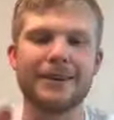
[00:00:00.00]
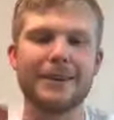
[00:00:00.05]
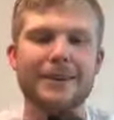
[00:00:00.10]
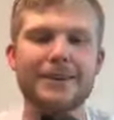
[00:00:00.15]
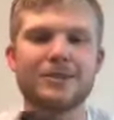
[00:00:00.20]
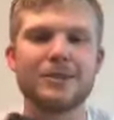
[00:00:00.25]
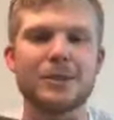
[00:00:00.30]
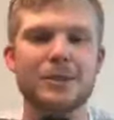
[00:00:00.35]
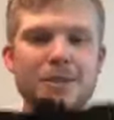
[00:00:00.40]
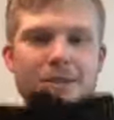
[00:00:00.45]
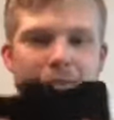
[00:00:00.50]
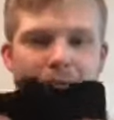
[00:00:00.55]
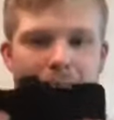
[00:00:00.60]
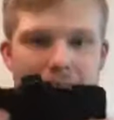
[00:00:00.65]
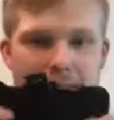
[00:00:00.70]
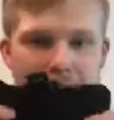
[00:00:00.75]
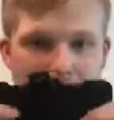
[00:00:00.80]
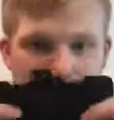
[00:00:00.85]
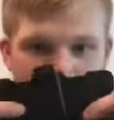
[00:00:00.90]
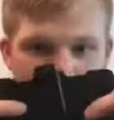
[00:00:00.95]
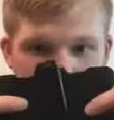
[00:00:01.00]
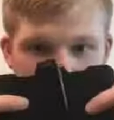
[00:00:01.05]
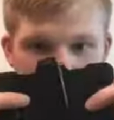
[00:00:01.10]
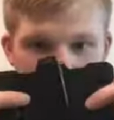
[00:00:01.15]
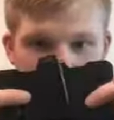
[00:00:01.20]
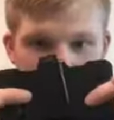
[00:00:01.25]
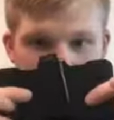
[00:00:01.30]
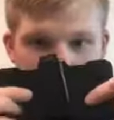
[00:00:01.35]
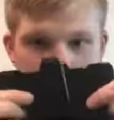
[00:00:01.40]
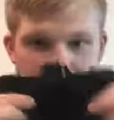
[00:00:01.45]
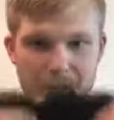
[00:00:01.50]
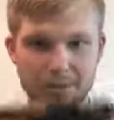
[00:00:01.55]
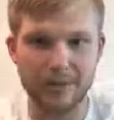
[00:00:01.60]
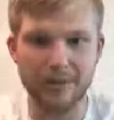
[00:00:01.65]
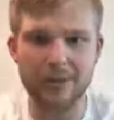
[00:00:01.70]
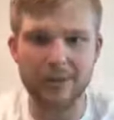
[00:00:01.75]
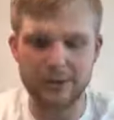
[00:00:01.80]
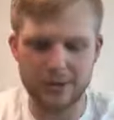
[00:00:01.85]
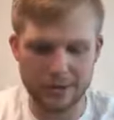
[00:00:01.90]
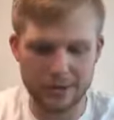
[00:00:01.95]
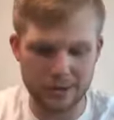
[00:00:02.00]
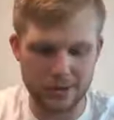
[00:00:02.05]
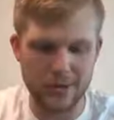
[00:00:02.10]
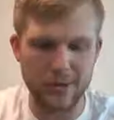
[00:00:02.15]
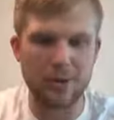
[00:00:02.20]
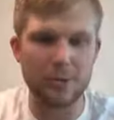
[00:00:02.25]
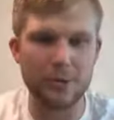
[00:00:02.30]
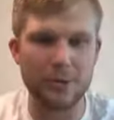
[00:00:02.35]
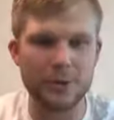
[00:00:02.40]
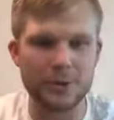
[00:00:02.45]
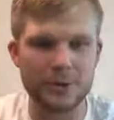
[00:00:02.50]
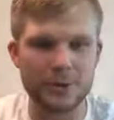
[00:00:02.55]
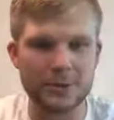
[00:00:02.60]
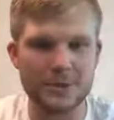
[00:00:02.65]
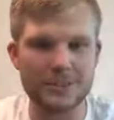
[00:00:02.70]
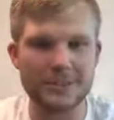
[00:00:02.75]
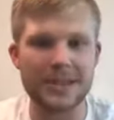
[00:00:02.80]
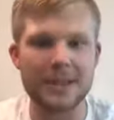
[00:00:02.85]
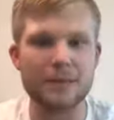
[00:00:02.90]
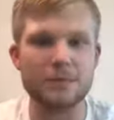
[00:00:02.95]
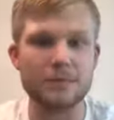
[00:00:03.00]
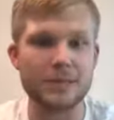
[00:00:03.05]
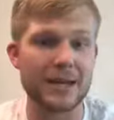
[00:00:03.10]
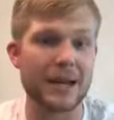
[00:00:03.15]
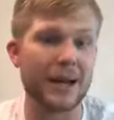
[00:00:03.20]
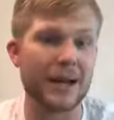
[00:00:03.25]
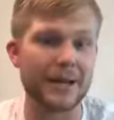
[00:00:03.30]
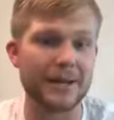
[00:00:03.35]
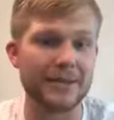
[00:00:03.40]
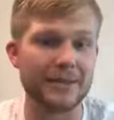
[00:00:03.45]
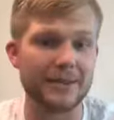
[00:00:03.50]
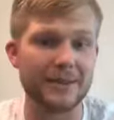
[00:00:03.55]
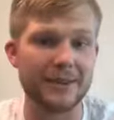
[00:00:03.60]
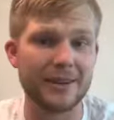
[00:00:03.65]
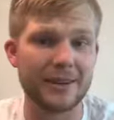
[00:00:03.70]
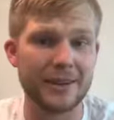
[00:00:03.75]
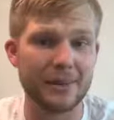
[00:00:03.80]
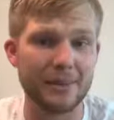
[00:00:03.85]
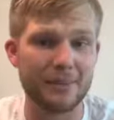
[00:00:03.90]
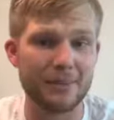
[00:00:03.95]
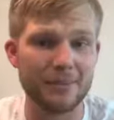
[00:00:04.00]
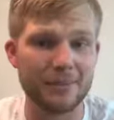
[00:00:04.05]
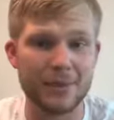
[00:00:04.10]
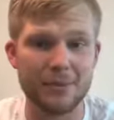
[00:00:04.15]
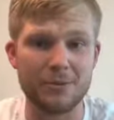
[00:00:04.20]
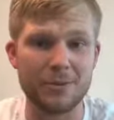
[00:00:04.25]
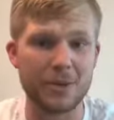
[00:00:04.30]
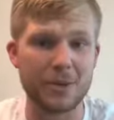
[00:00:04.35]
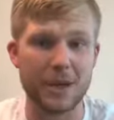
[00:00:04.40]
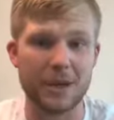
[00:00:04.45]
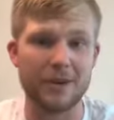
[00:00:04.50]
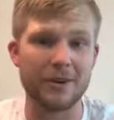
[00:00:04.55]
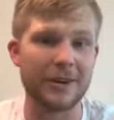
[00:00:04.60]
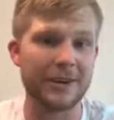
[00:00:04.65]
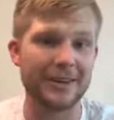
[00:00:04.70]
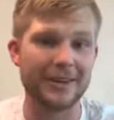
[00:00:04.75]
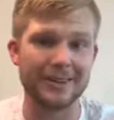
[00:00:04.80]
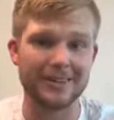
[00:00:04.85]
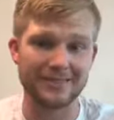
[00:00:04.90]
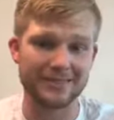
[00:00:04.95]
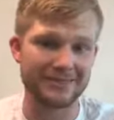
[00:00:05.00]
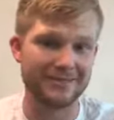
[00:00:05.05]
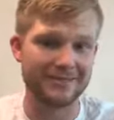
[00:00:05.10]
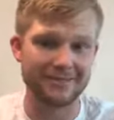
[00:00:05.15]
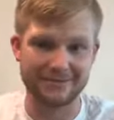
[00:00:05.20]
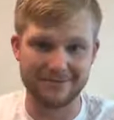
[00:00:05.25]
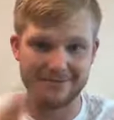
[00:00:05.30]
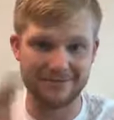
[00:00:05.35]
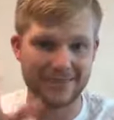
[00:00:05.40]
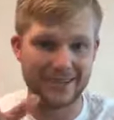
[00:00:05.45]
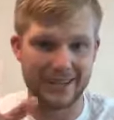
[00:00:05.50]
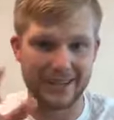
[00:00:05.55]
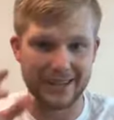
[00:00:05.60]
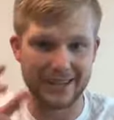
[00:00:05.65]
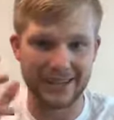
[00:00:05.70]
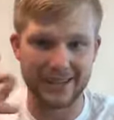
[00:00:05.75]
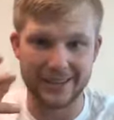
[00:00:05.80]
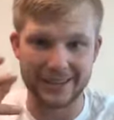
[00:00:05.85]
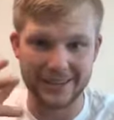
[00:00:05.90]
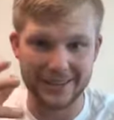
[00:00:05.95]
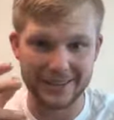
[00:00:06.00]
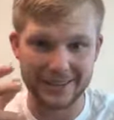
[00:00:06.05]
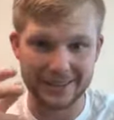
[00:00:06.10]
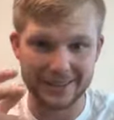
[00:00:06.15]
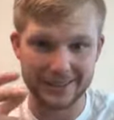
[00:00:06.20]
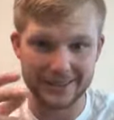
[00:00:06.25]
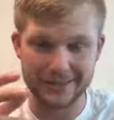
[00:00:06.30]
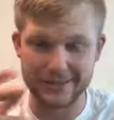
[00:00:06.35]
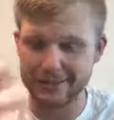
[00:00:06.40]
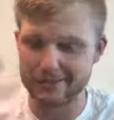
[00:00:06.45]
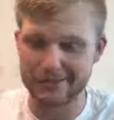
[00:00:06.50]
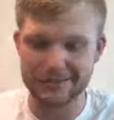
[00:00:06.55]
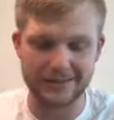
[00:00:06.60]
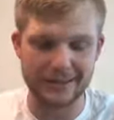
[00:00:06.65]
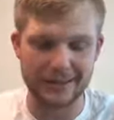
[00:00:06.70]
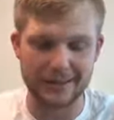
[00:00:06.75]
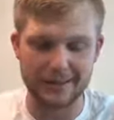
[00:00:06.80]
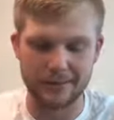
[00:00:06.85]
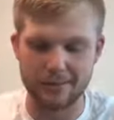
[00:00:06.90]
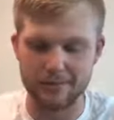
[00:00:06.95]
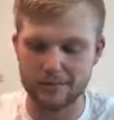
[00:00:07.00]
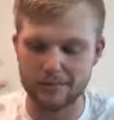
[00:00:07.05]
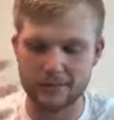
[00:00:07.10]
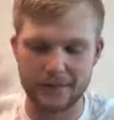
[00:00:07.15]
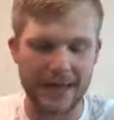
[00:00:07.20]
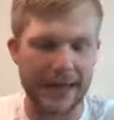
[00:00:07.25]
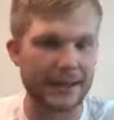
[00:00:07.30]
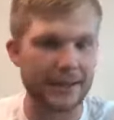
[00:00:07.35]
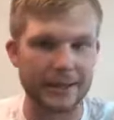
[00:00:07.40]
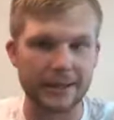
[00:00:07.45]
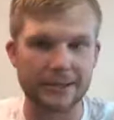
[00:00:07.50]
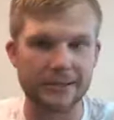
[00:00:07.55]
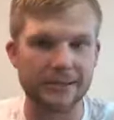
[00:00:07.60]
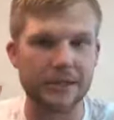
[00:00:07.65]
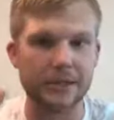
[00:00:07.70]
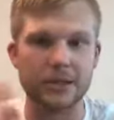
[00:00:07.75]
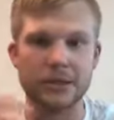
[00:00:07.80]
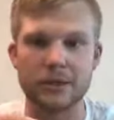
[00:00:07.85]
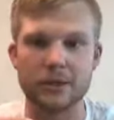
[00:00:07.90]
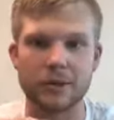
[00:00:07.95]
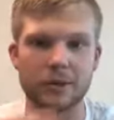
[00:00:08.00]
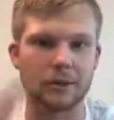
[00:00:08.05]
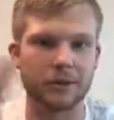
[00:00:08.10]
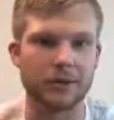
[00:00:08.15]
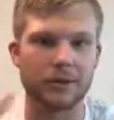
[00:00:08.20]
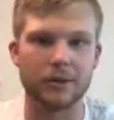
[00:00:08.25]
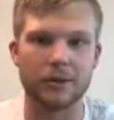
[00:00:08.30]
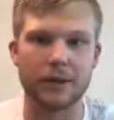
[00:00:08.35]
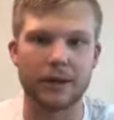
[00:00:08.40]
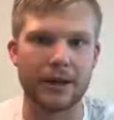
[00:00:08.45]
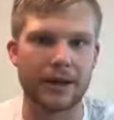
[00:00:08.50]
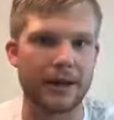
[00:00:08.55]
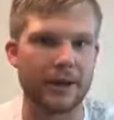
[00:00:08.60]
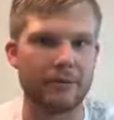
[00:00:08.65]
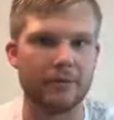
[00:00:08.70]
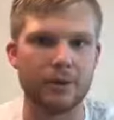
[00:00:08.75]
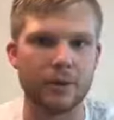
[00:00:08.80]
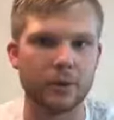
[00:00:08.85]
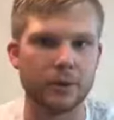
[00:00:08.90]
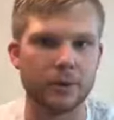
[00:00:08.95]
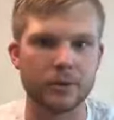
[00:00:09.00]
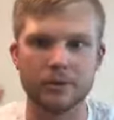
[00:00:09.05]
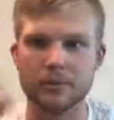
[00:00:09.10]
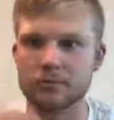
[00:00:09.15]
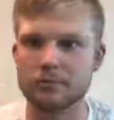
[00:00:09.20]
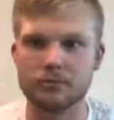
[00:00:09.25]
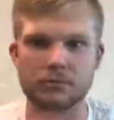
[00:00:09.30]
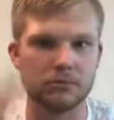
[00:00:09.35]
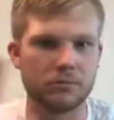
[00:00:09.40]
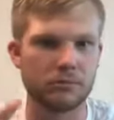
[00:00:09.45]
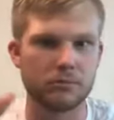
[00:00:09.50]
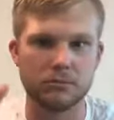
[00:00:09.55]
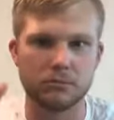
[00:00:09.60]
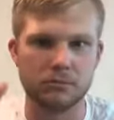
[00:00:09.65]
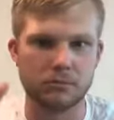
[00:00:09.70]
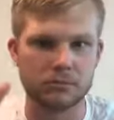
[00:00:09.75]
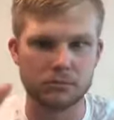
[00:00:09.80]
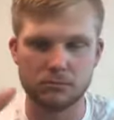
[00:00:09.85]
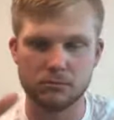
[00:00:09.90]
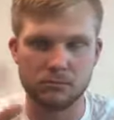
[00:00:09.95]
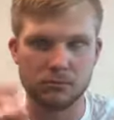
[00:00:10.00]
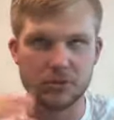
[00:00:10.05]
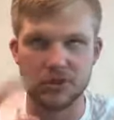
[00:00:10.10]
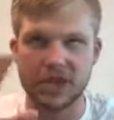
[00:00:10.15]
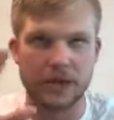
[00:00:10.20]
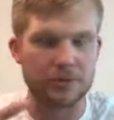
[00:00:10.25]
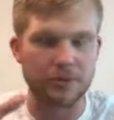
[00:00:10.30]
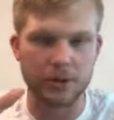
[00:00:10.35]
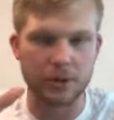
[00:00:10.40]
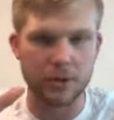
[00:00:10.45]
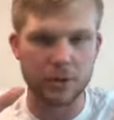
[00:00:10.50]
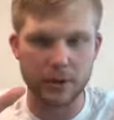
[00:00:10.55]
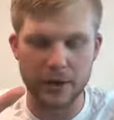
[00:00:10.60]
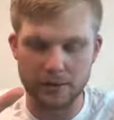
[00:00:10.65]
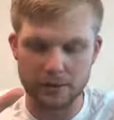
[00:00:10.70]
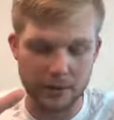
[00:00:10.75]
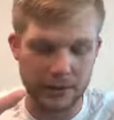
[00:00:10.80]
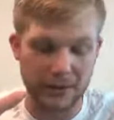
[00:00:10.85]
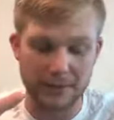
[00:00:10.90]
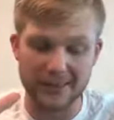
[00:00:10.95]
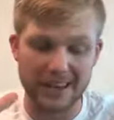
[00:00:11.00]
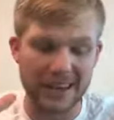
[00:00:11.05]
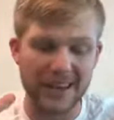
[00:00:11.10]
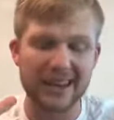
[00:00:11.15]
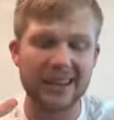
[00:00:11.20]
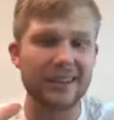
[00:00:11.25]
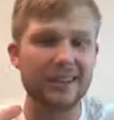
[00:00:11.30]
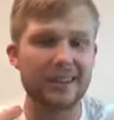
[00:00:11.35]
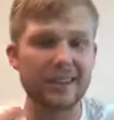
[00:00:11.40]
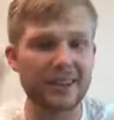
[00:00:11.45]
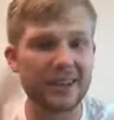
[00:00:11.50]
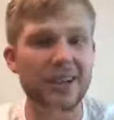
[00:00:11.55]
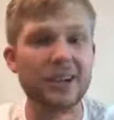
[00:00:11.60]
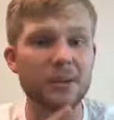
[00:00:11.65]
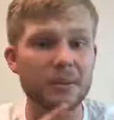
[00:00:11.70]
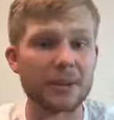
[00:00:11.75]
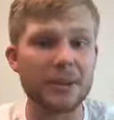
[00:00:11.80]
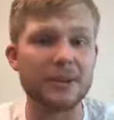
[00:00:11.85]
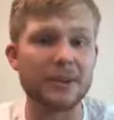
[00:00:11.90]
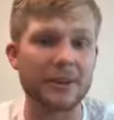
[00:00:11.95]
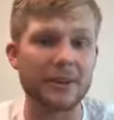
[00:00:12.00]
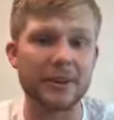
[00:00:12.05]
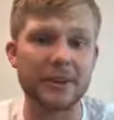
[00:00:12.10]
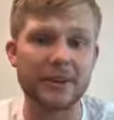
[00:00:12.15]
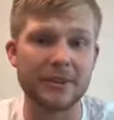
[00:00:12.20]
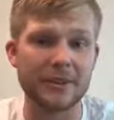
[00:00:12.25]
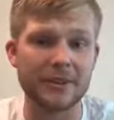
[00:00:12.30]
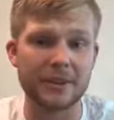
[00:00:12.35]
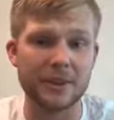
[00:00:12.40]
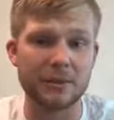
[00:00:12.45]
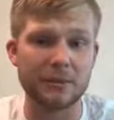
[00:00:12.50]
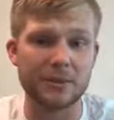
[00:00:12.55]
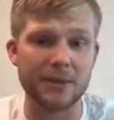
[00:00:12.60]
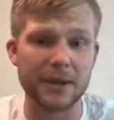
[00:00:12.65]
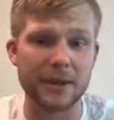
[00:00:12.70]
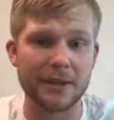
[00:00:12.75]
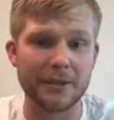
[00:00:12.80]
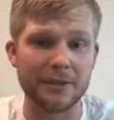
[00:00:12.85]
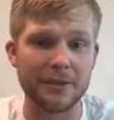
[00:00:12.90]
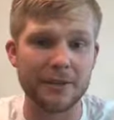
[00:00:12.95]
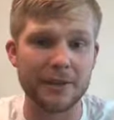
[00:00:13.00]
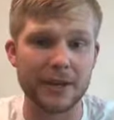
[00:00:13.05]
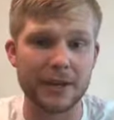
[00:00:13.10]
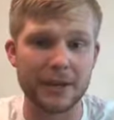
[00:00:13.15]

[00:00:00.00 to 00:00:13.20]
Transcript: As you can see, they're almost the same size. If you carry like a Galaxy or an iPhone 7 or whatever it is, they're gonna be darn near the same size.